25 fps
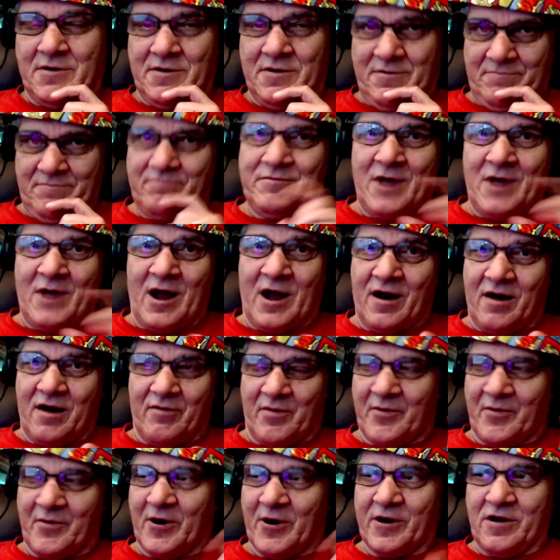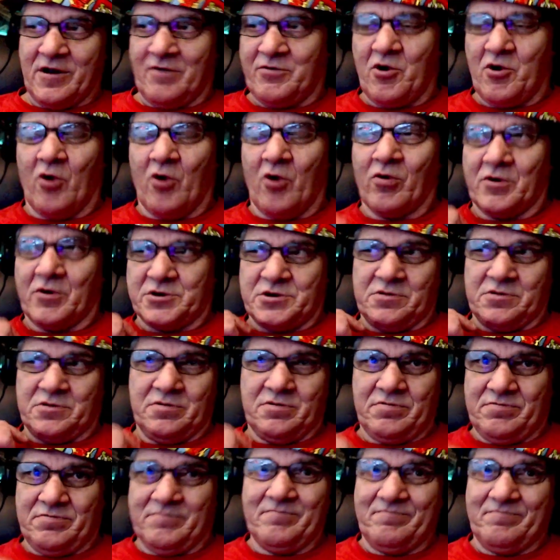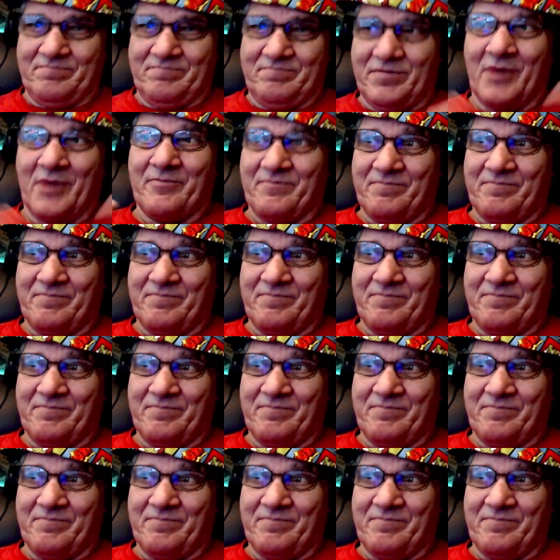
Not everybody, of course, but